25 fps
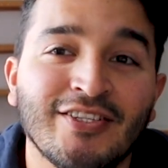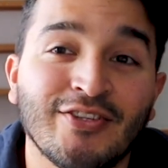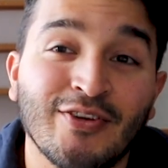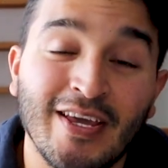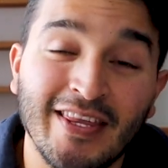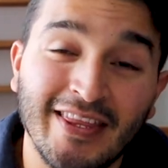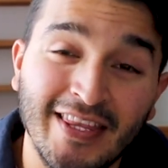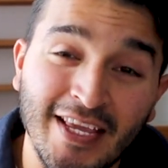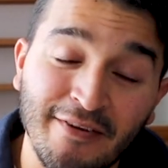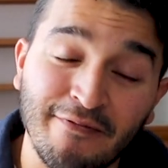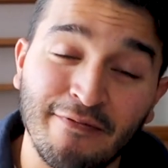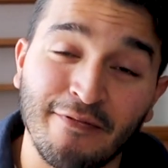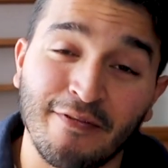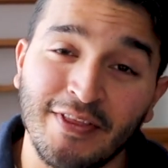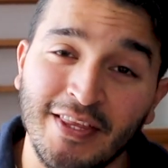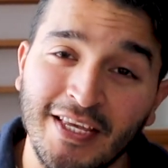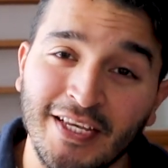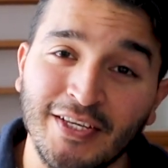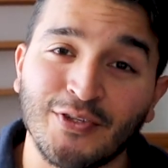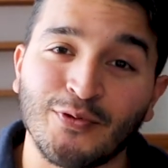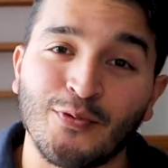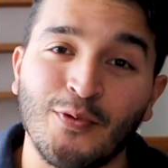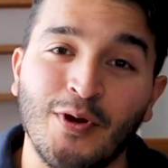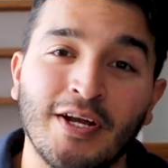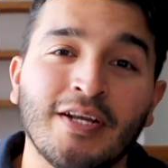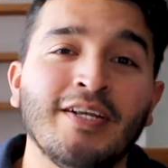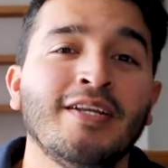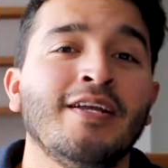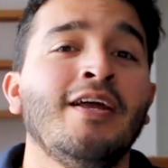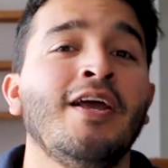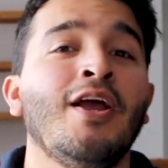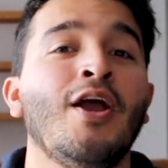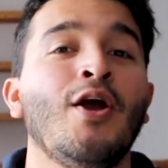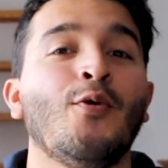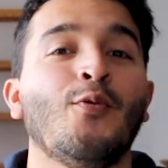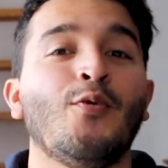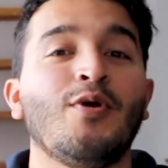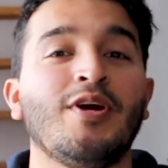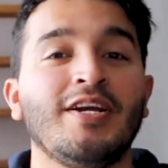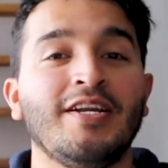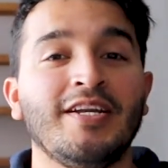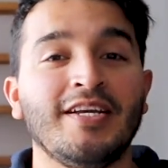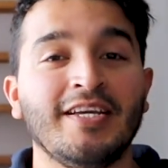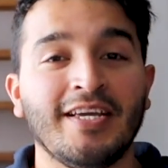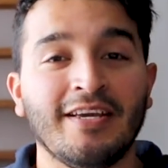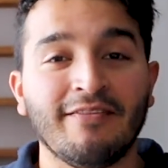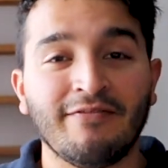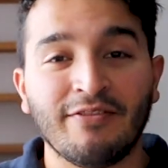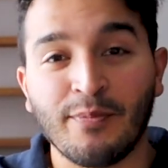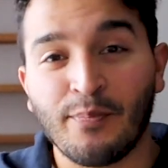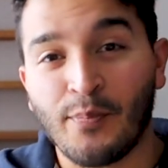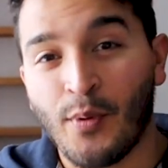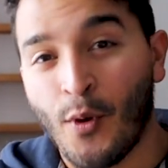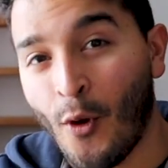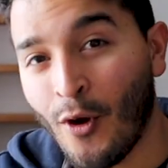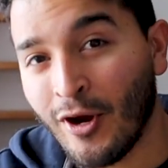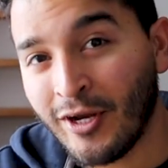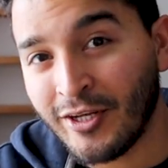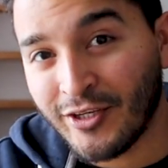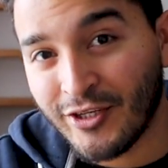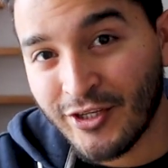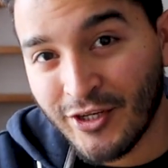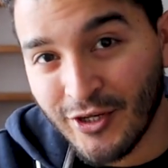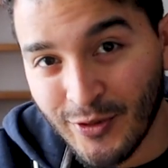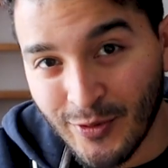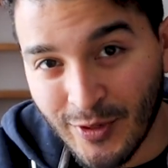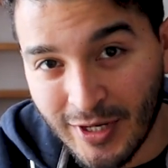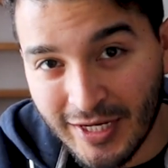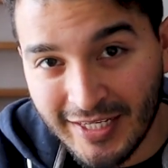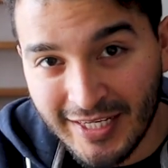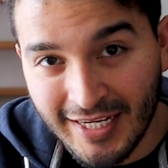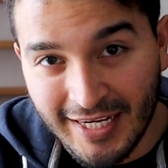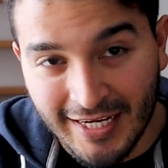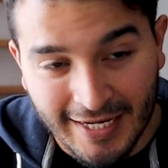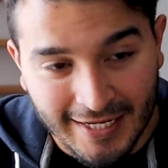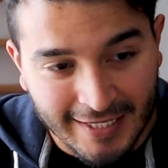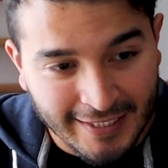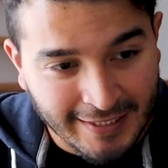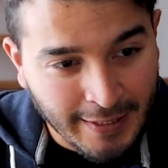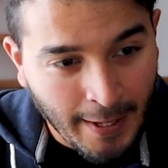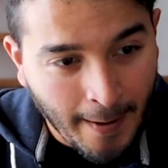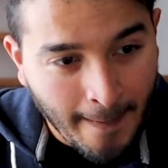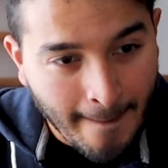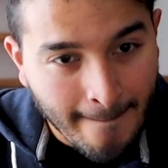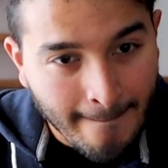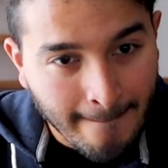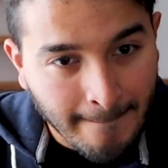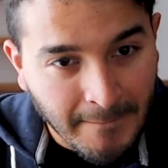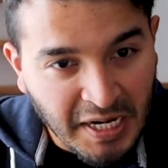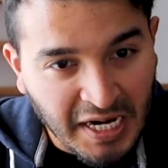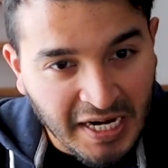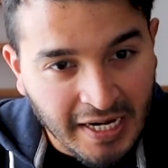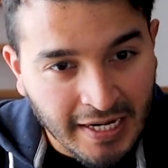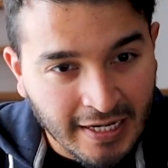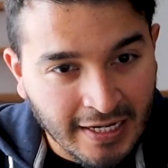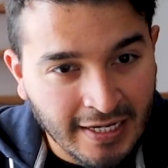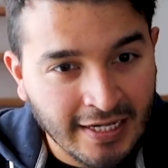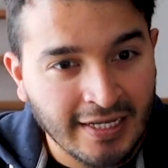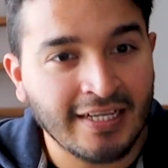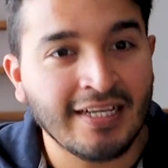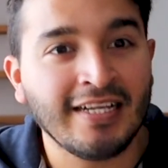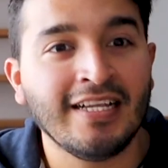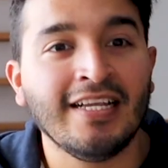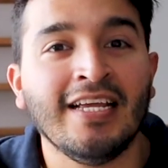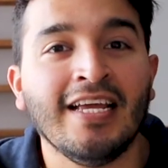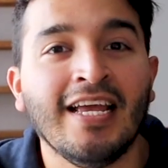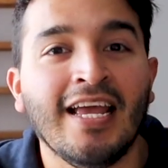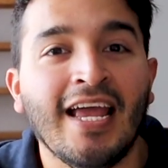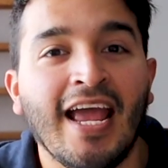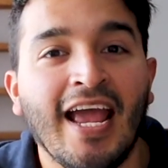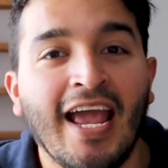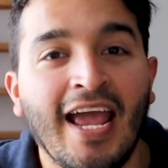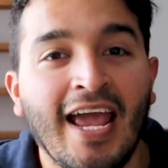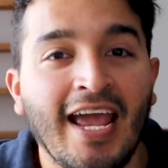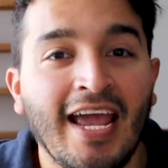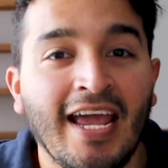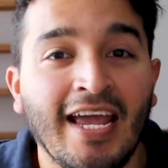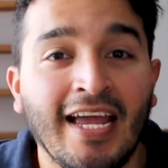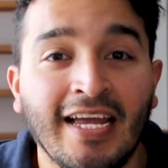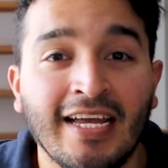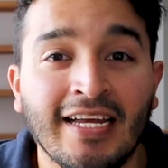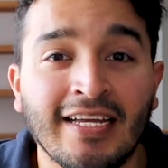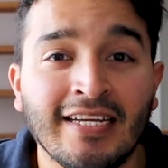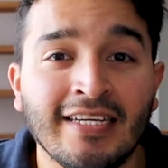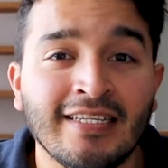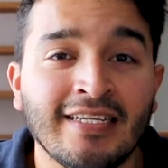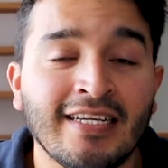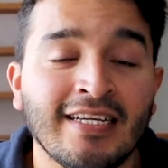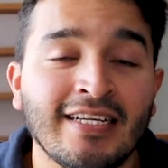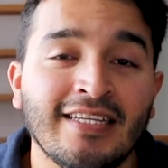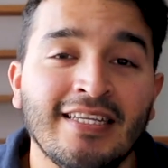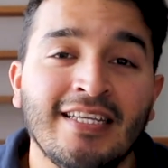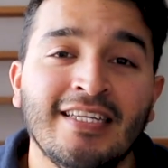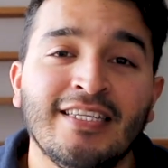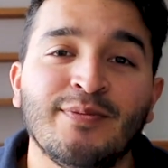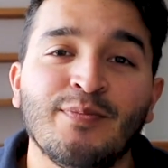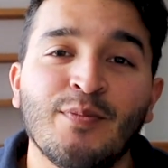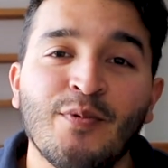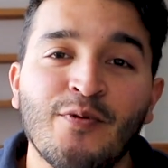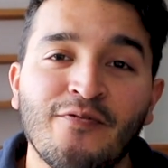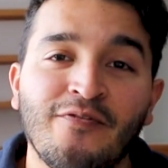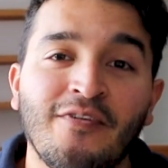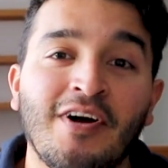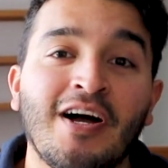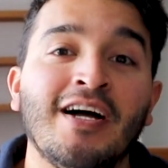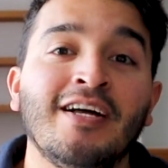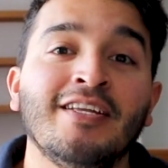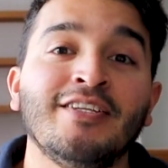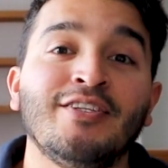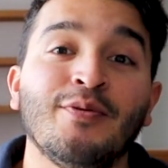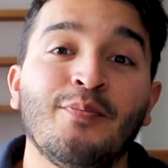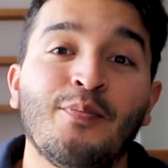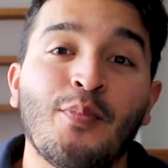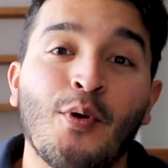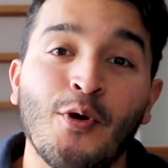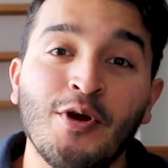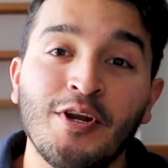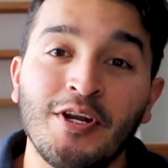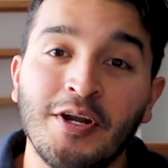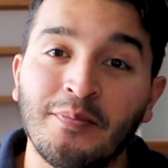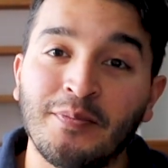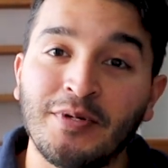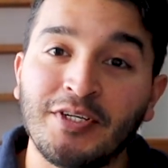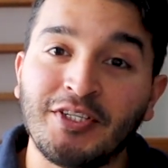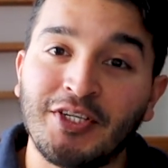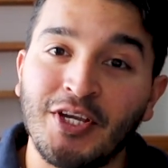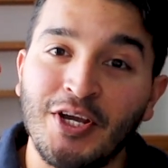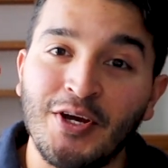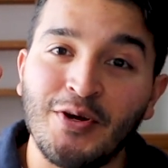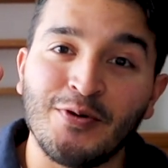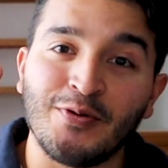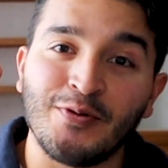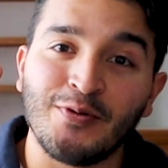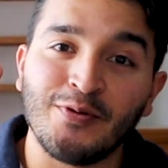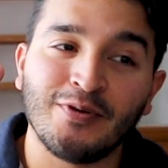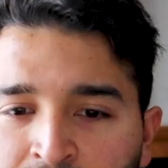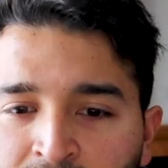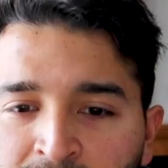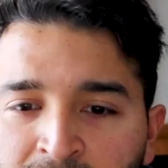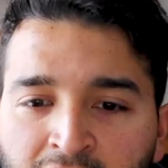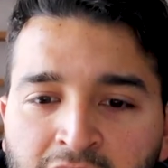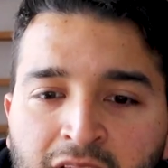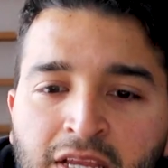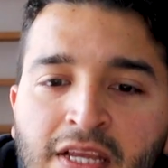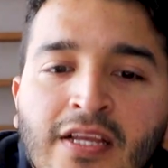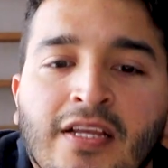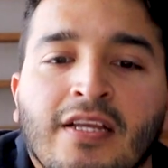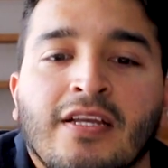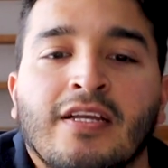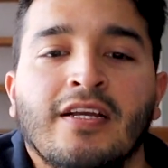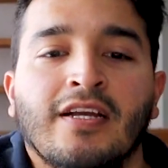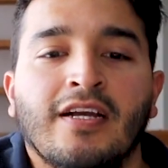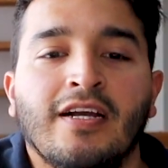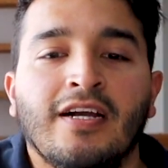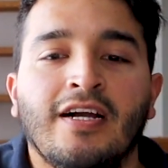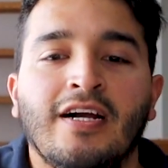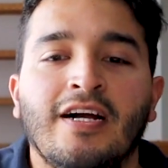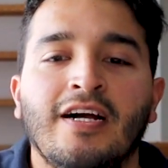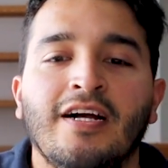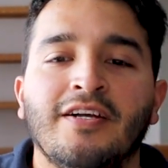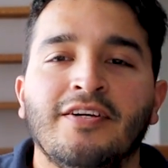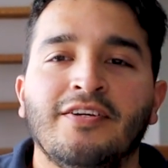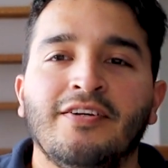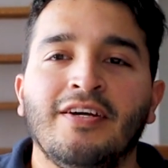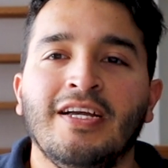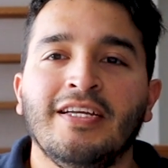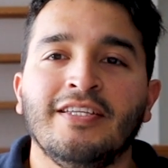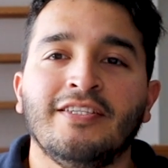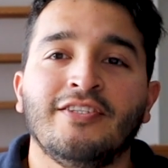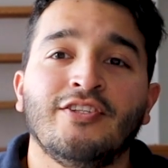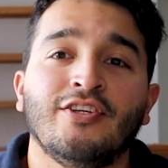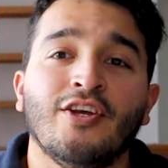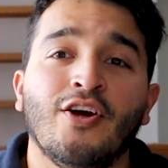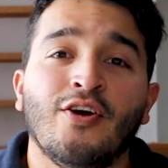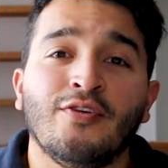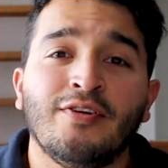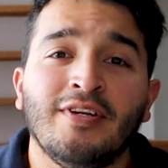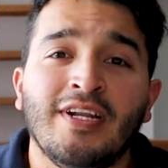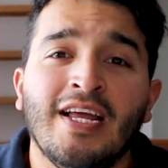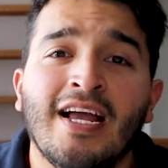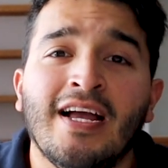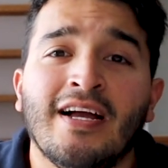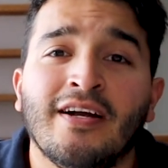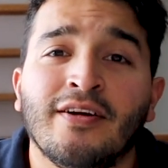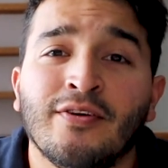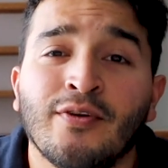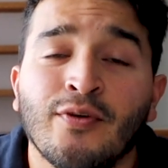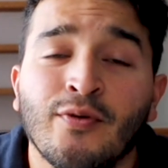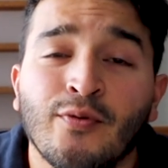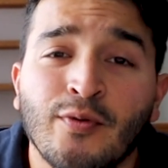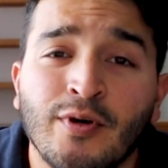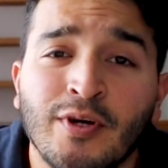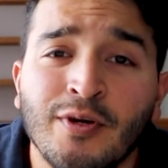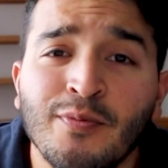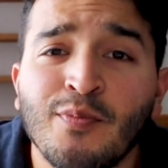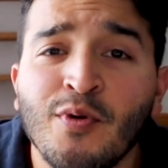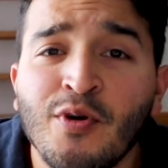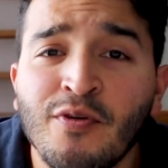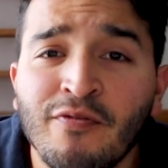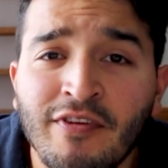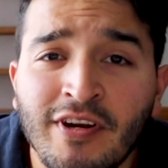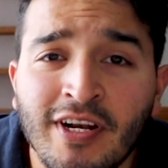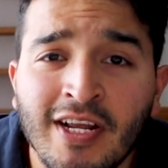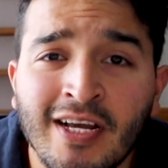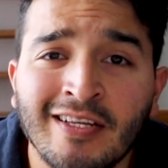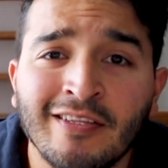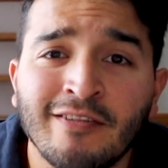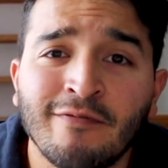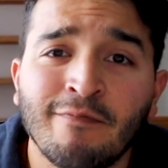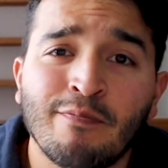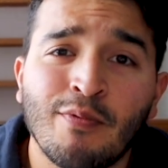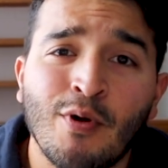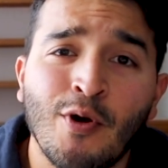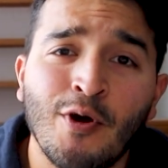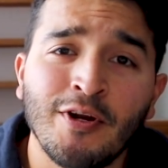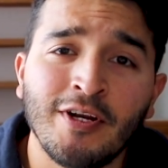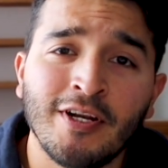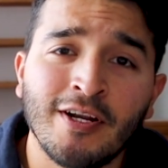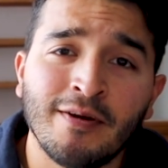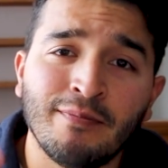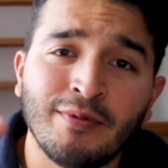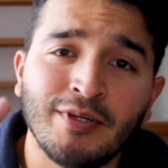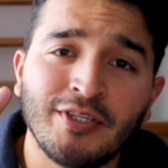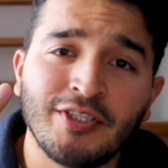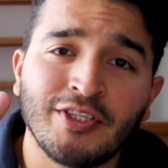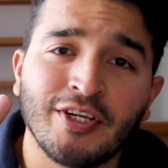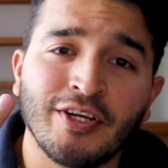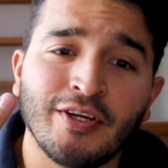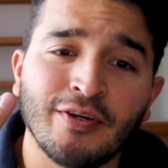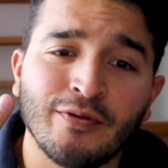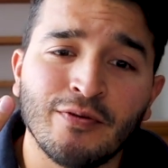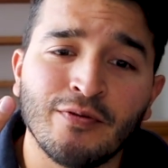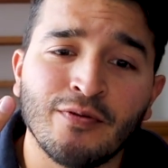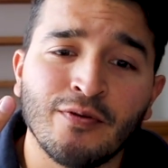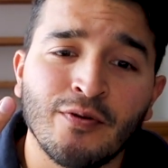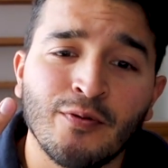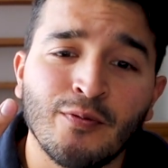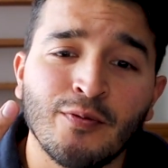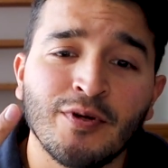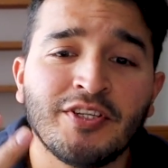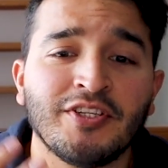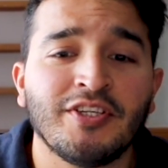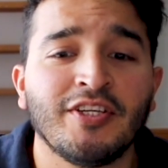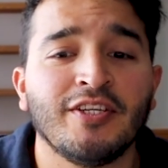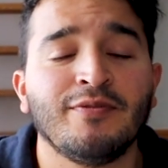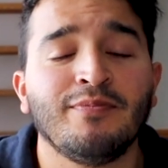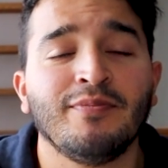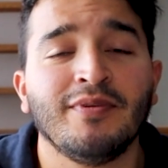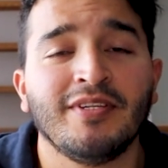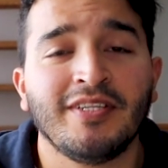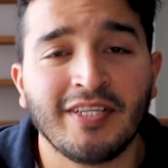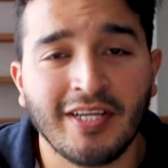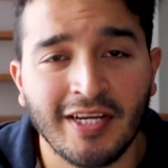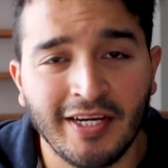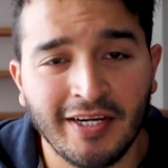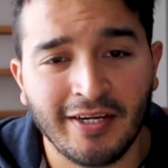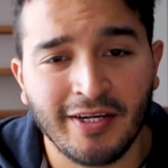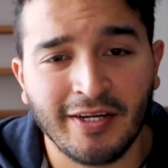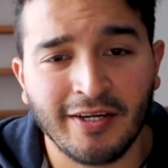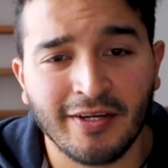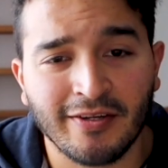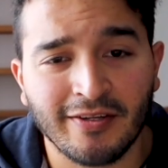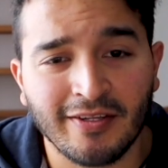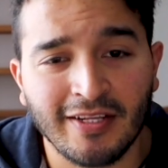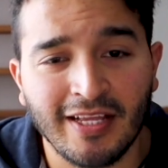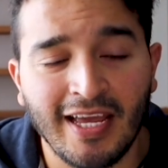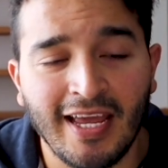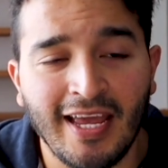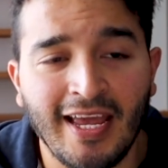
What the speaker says: So I think for this one, we're gonna give the point to Adidas. And let's move on to point number two. All right, so now we're moving on to point number two, which is material.